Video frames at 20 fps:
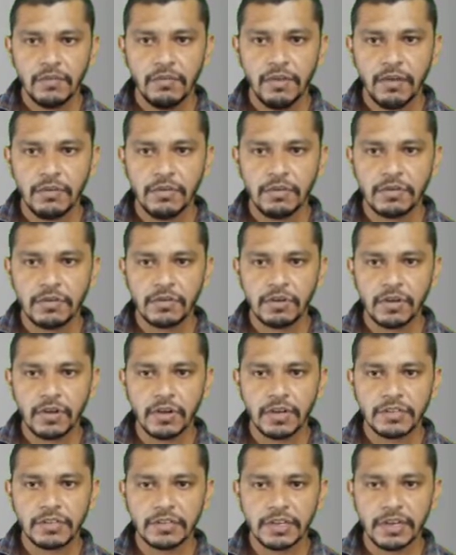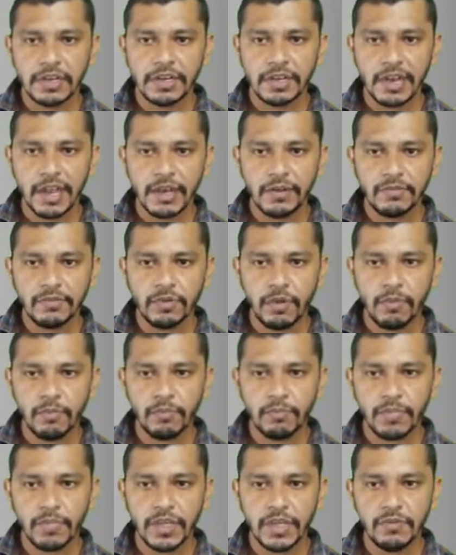we have to draw a straight line
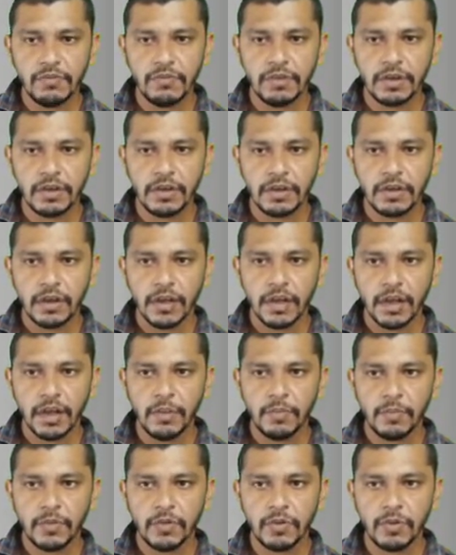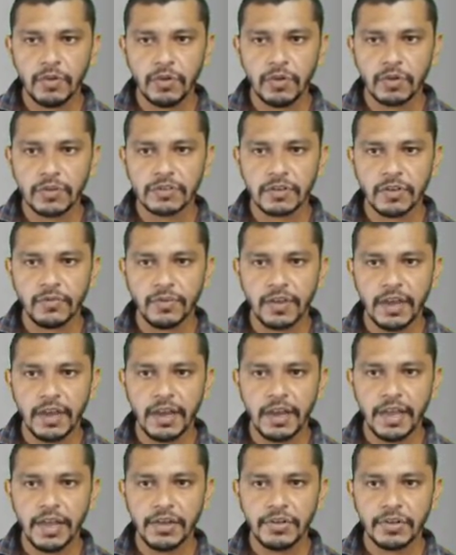from b1 up to locus of
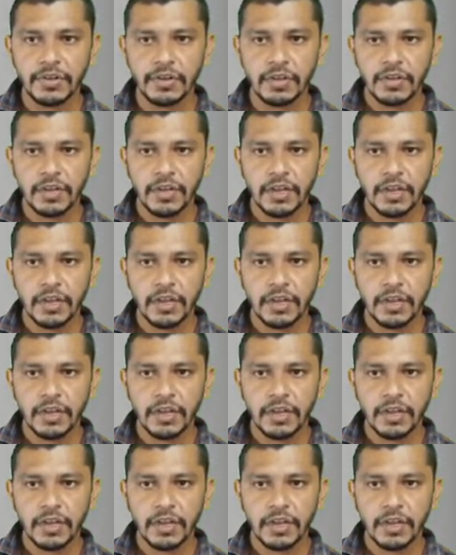a dash.